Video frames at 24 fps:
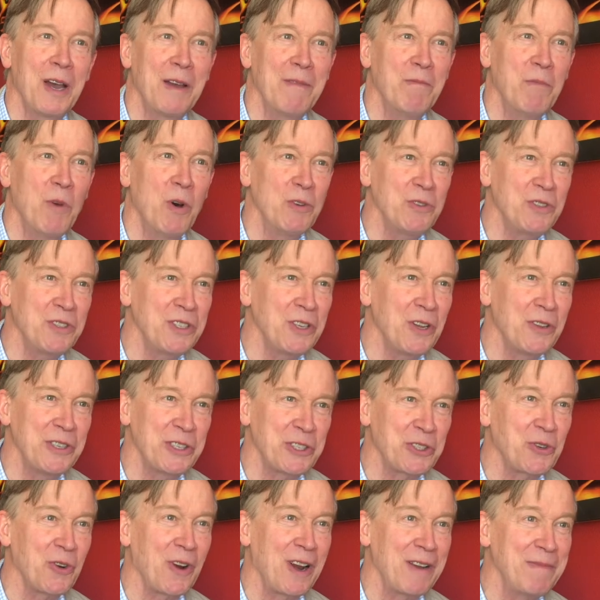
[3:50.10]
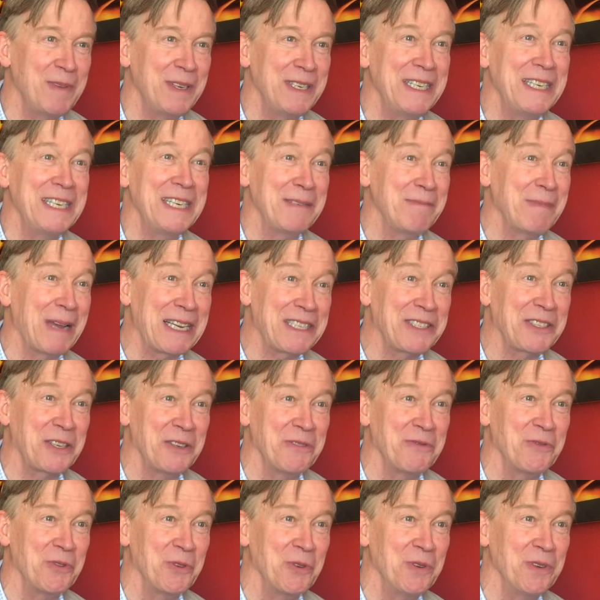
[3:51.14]
most of them this tour I've been eating Mexican
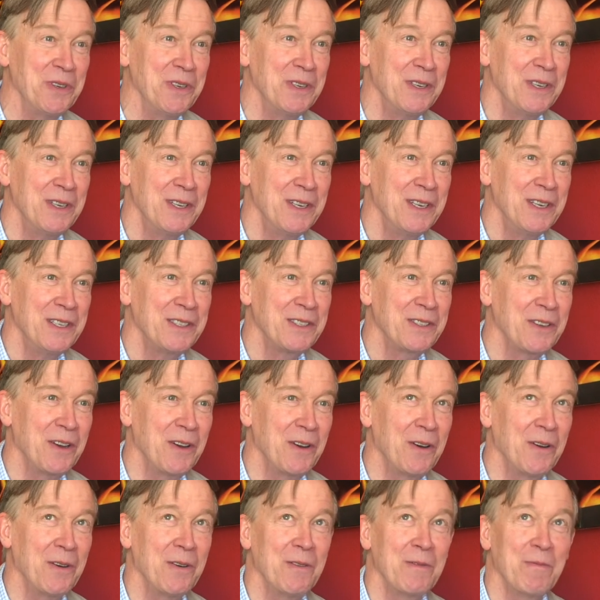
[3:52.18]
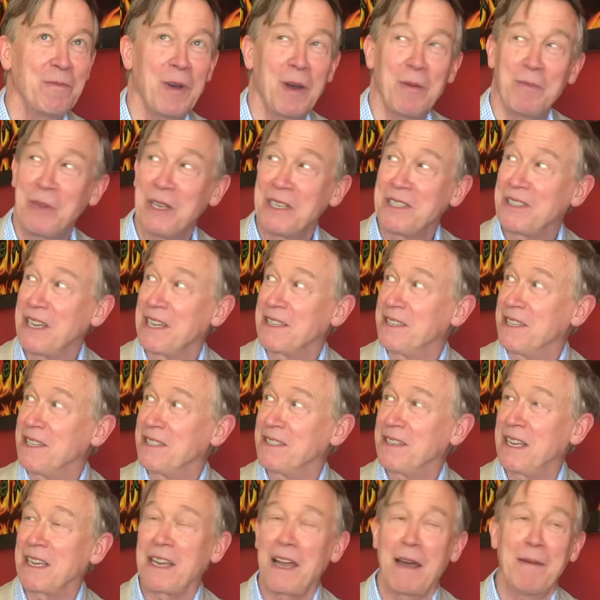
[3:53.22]
food. So a place like
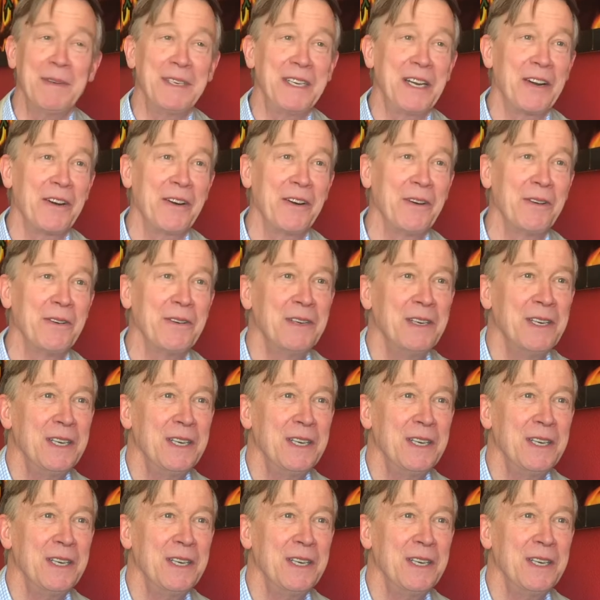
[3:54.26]
this, like Habanero,